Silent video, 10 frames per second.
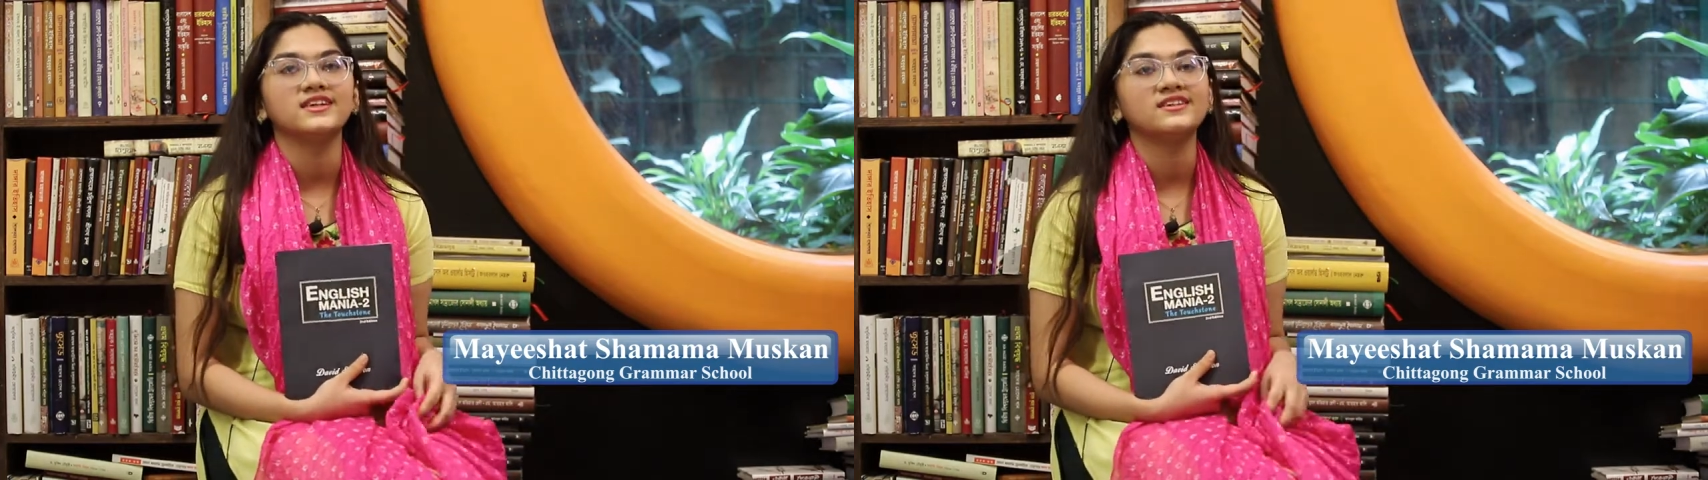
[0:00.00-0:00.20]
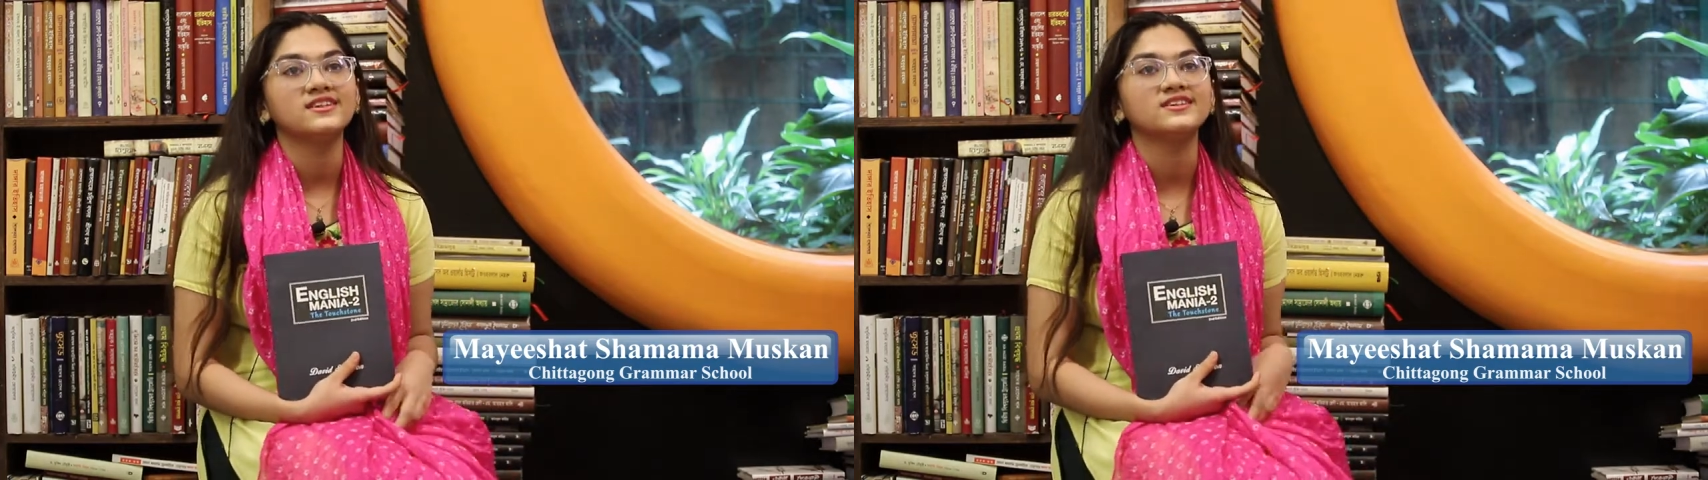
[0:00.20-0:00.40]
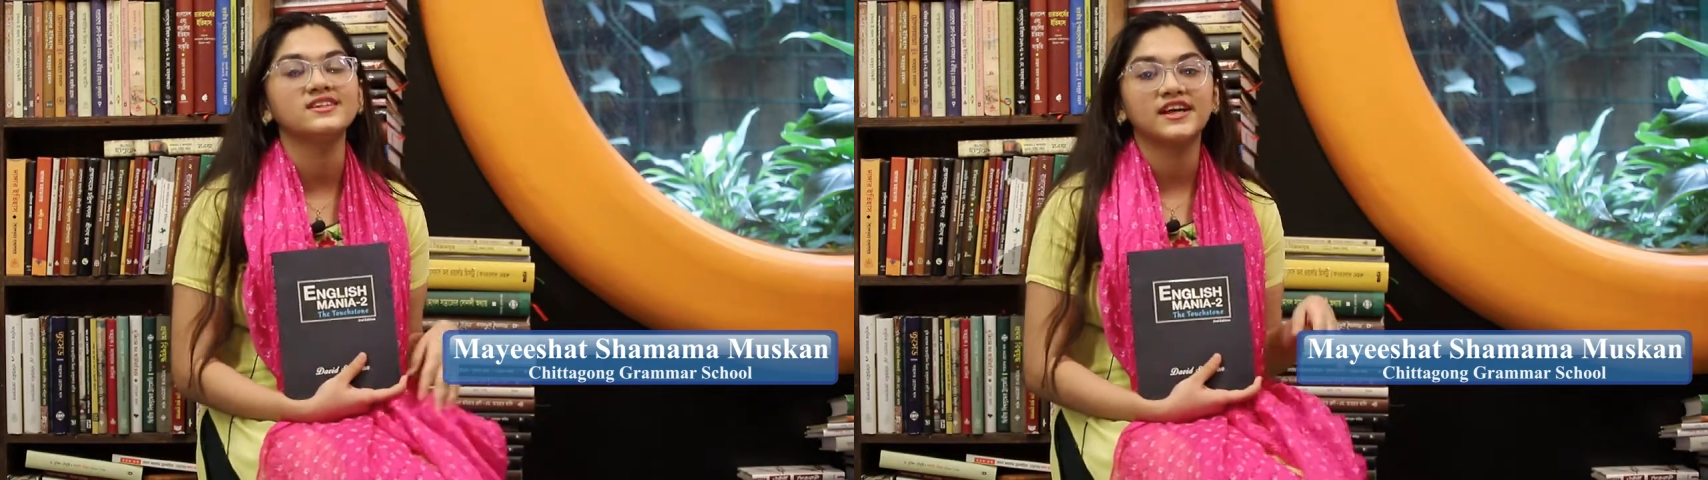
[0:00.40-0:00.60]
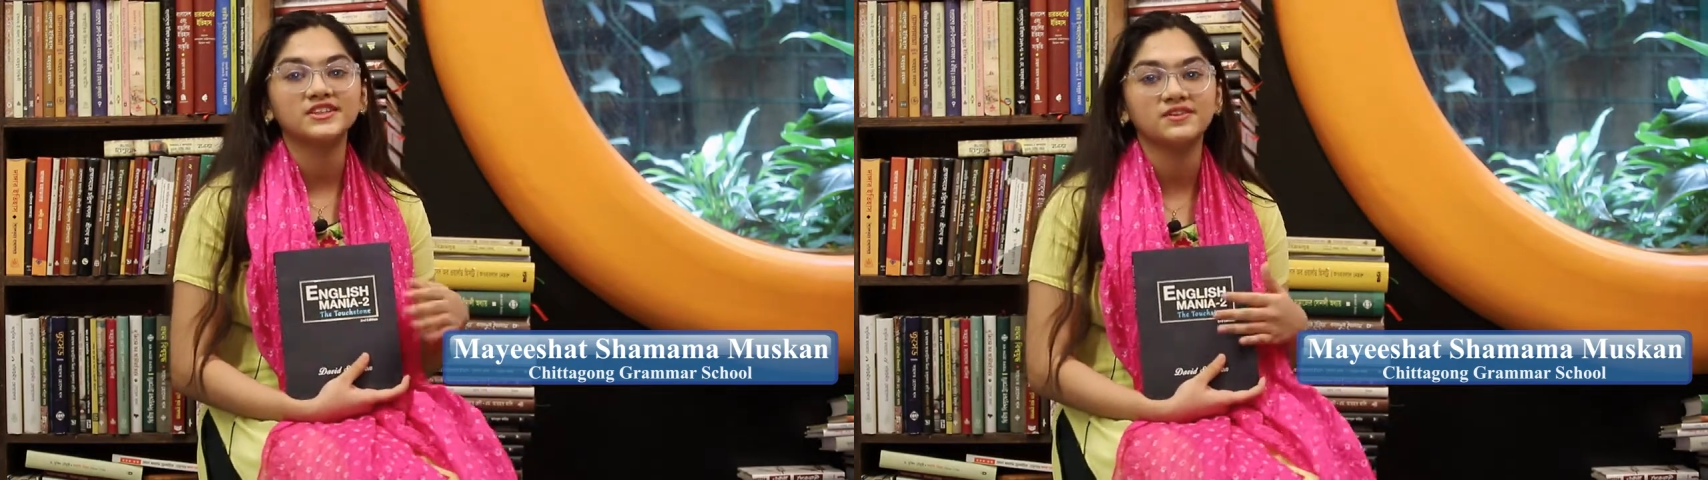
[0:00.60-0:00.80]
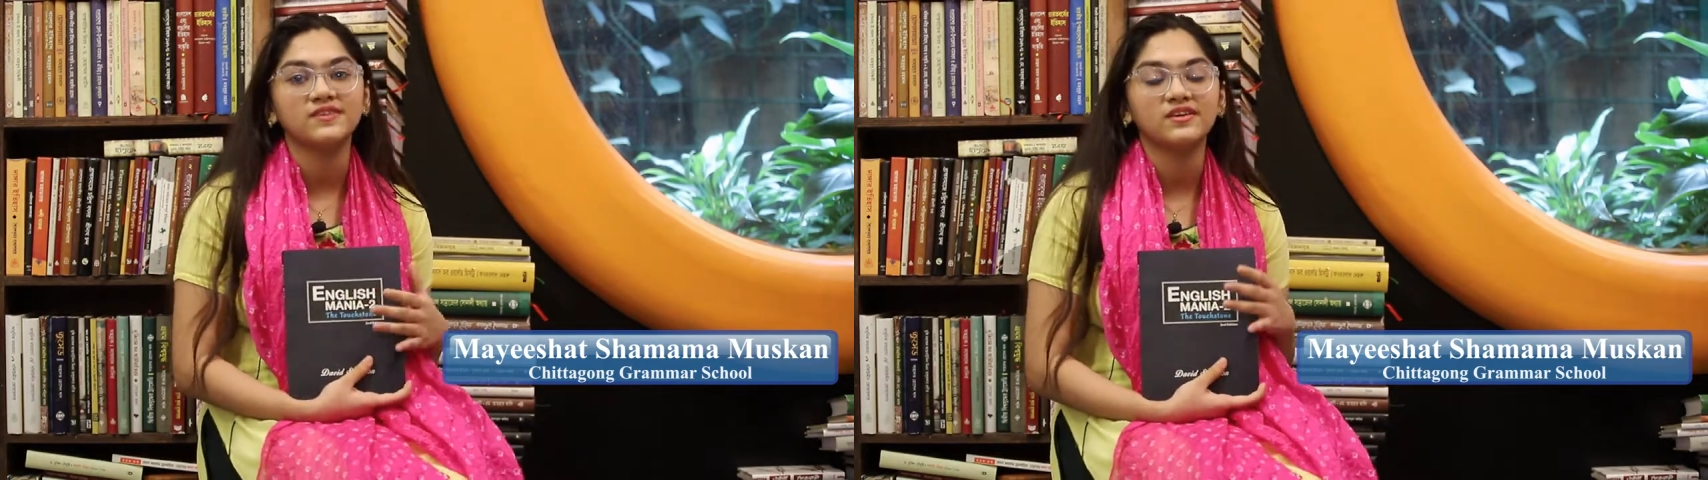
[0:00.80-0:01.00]
in the
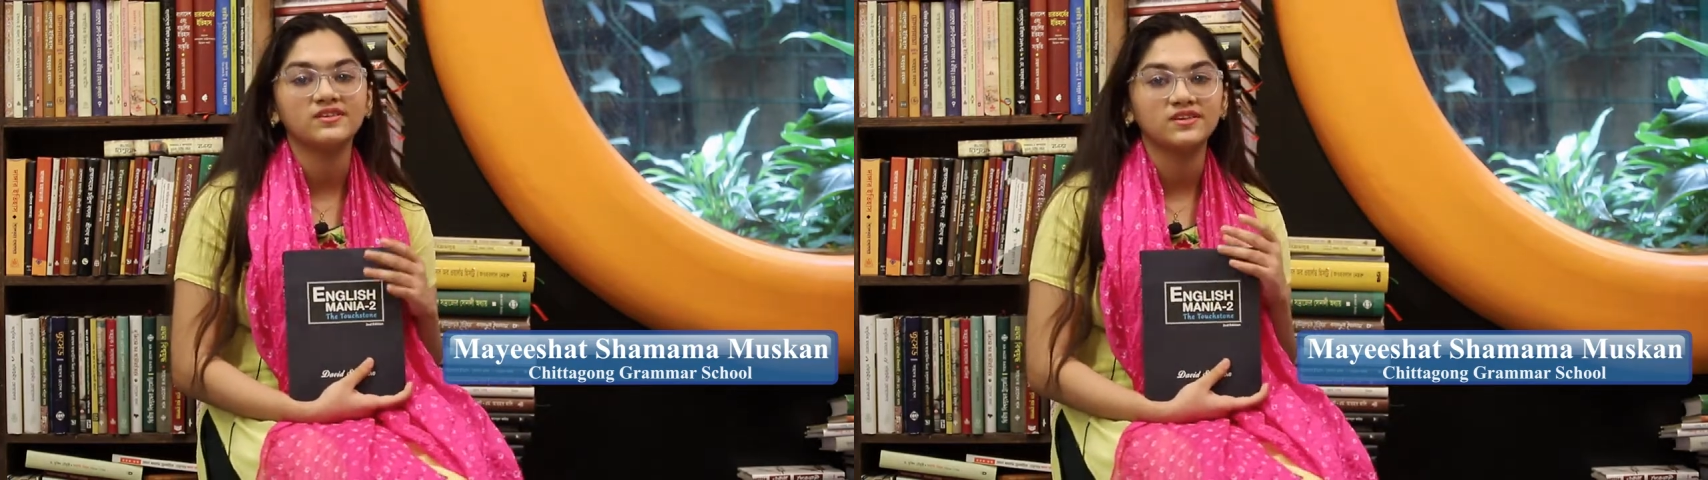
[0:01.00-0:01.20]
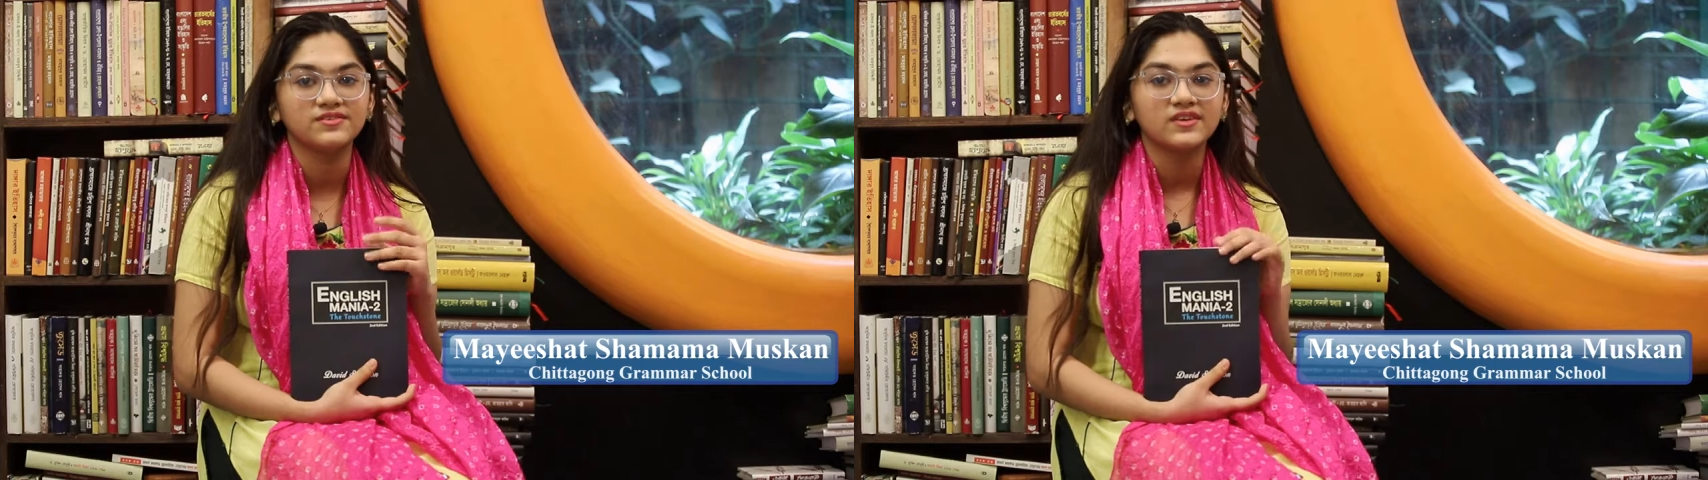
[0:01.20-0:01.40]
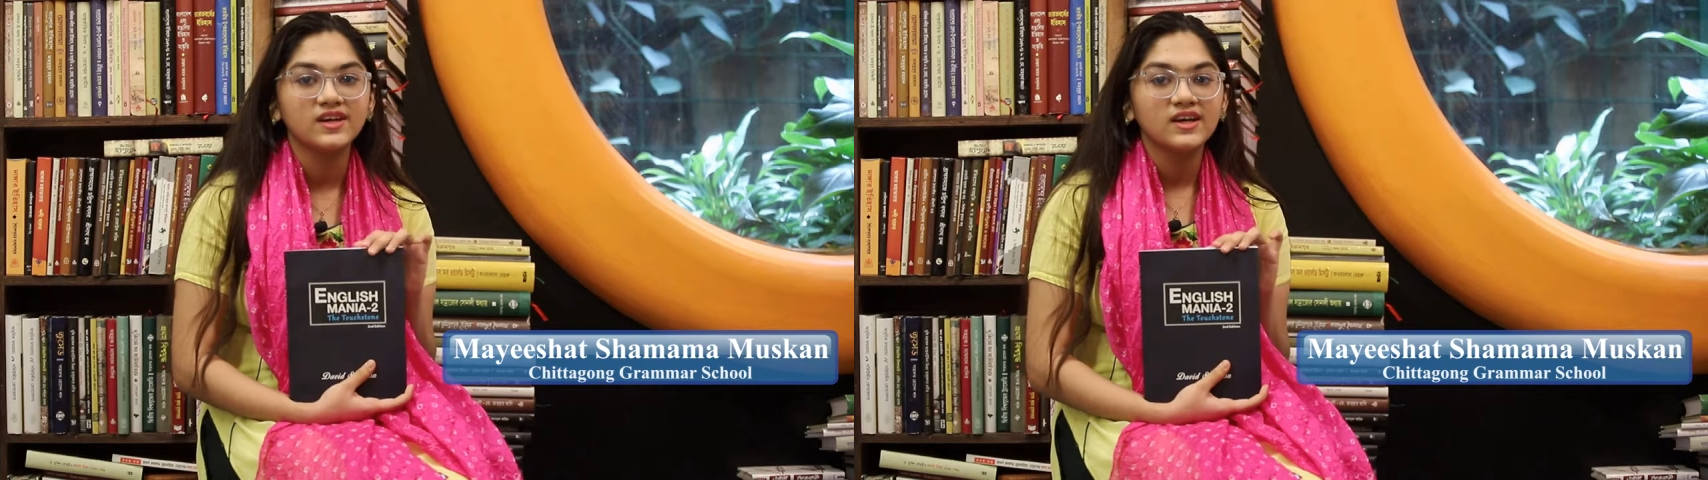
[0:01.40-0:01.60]
selection round of